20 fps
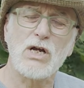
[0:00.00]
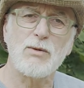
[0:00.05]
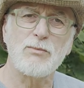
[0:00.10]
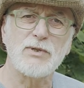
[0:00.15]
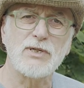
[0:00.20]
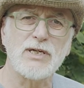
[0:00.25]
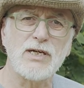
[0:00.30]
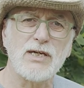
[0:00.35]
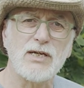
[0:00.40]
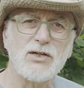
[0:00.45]

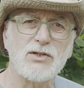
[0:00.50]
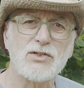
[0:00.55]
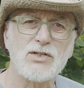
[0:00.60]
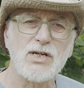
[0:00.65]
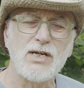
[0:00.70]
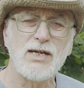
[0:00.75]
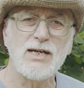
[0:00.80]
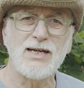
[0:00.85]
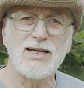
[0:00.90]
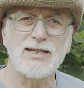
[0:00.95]
coming out
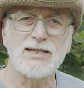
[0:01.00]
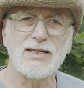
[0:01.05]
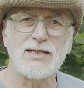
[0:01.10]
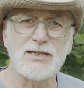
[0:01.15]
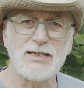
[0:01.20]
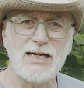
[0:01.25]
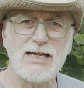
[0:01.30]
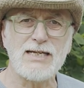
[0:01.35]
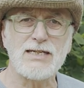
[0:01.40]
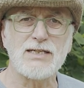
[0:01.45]

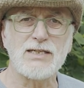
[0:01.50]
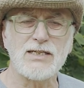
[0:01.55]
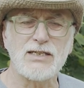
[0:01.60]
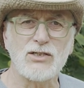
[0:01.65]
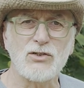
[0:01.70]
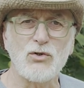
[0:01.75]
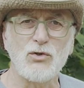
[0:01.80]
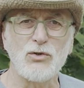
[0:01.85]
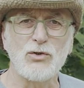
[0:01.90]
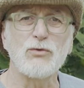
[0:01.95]
and
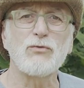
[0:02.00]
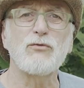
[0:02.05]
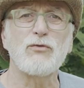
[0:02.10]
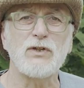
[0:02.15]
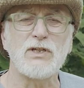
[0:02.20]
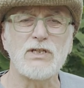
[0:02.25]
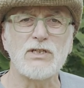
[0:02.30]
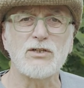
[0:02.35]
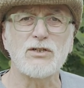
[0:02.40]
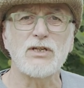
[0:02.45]
landing on the
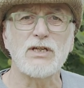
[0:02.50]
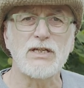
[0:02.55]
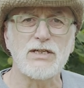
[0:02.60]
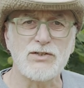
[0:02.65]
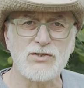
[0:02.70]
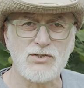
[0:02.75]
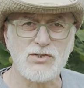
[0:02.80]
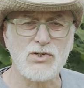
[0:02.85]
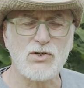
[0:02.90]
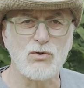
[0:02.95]
feeder
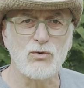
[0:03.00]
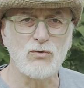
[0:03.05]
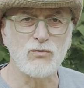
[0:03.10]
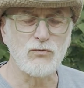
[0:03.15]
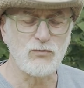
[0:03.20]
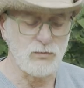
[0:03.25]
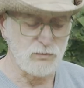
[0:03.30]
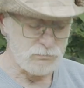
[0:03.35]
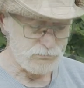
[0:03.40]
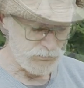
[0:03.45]

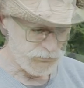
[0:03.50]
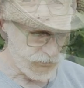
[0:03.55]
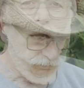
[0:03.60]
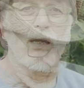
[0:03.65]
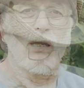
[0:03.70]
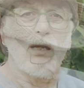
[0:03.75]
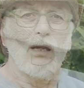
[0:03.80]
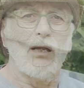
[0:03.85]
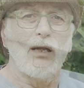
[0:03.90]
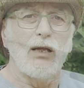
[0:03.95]
itself.
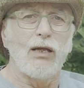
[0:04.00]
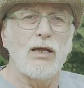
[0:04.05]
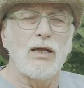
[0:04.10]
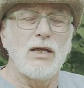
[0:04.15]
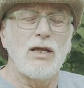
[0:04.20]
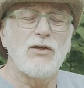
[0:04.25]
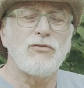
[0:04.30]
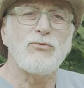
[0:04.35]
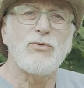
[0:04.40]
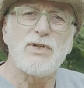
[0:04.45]

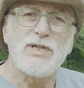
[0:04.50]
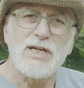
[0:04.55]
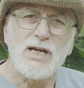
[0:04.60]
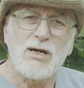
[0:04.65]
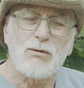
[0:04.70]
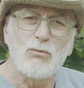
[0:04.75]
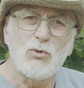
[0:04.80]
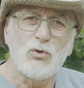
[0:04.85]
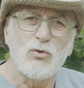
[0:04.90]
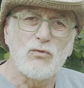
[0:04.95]
If we
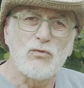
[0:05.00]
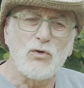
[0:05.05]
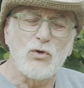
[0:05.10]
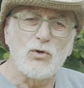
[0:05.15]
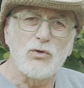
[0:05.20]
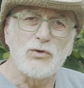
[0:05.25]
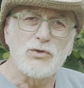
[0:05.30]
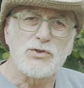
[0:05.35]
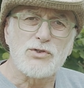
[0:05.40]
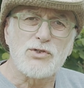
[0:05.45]
now move
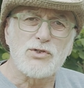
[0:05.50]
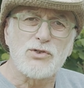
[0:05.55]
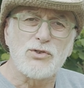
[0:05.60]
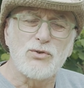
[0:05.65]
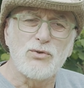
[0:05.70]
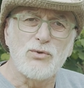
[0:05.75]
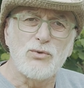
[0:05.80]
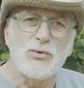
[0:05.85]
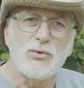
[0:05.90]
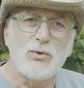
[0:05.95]
on
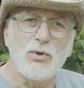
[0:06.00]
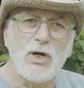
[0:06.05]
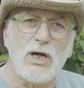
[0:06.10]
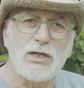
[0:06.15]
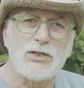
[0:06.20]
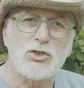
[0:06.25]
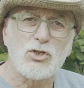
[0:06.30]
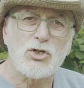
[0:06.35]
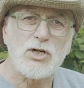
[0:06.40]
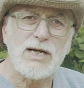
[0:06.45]
to
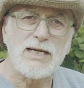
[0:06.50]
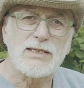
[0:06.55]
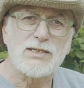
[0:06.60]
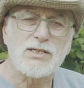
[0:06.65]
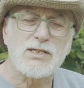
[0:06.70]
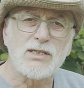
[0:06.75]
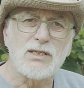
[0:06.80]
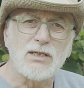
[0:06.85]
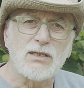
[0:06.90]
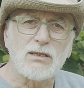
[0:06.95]

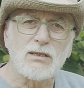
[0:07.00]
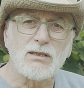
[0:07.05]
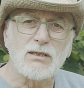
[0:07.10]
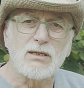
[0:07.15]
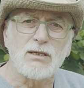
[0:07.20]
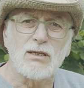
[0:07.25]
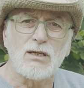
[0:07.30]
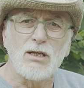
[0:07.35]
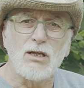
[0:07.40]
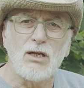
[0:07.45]
attracting
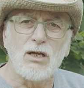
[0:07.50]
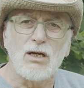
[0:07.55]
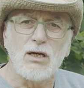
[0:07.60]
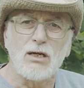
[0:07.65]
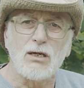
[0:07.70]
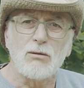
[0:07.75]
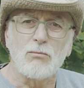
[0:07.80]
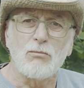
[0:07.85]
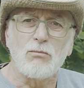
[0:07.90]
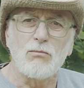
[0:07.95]

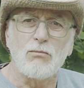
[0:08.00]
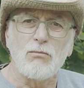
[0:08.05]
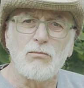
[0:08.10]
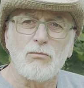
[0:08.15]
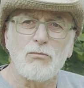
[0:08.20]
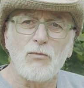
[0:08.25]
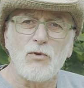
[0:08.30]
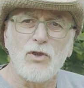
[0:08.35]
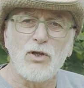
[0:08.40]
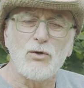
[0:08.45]

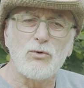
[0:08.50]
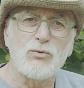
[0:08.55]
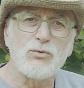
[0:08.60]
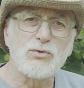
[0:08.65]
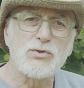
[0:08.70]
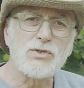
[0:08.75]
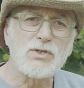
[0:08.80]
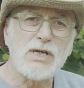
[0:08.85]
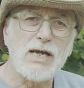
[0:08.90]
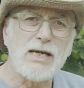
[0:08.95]

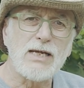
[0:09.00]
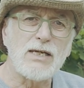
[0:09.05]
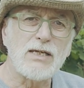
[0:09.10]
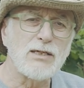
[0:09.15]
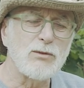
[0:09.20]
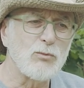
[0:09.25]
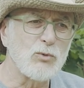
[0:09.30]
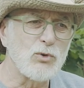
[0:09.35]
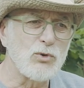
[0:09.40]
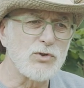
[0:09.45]
those
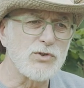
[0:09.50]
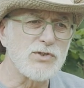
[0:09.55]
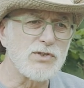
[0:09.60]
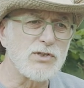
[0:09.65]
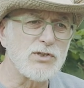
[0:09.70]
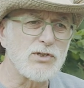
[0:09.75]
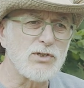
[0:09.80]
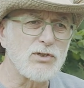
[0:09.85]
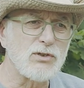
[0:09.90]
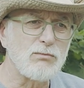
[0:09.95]
animals
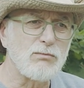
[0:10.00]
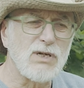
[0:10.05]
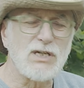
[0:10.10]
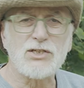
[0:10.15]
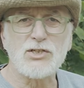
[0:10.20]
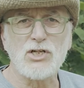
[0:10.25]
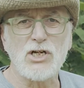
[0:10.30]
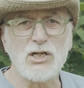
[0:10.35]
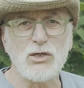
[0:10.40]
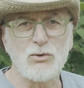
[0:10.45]
that are
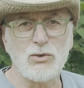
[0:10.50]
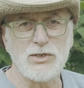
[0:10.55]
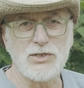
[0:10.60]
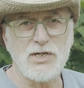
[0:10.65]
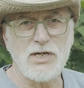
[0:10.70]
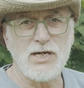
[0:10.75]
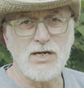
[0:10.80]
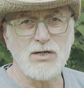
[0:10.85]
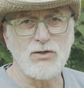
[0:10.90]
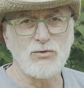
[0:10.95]
much lower
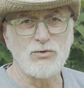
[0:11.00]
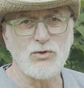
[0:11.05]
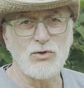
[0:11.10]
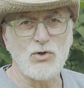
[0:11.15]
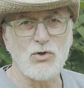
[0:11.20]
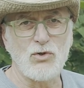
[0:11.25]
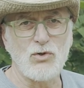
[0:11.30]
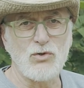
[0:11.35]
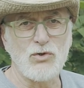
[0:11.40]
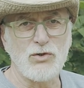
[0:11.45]
down
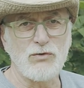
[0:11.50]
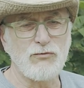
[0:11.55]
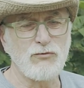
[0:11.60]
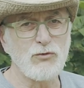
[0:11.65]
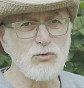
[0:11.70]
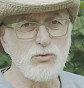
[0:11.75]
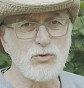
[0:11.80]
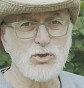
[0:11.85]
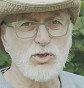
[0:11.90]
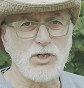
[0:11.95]
on the
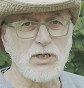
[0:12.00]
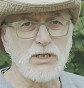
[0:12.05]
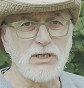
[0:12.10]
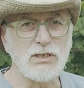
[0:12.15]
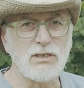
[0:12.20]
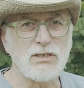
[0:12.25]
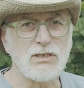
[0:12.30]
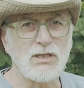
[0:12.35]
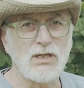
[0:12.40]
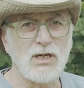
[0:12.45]
food
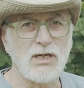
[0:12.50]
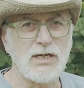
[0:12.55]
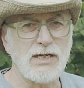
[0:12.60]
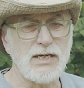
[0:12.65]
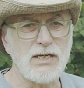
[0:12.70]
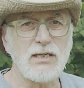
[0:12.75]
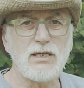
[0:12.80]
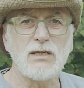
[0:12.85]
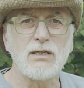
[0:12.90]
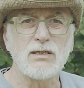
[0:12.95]
chain,
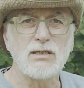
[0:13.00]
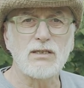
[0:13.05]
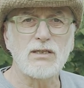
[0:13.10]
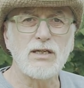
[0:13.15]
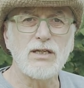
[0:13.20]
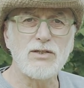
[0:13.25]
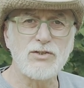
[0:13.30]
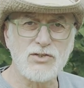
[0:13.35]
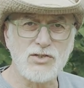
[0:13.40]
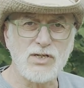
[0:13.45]
i.e.
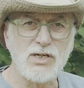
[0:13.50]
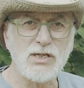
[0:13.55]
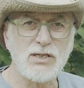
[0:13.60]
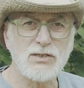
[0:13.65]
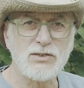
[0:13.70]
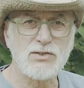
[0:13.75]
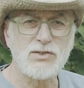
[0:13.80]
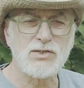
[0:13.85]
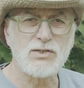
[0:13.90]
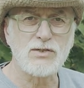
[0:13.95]

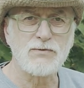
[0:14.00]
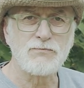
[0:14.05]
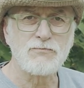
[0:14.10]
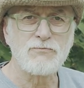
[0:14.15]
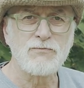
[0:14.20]
insects,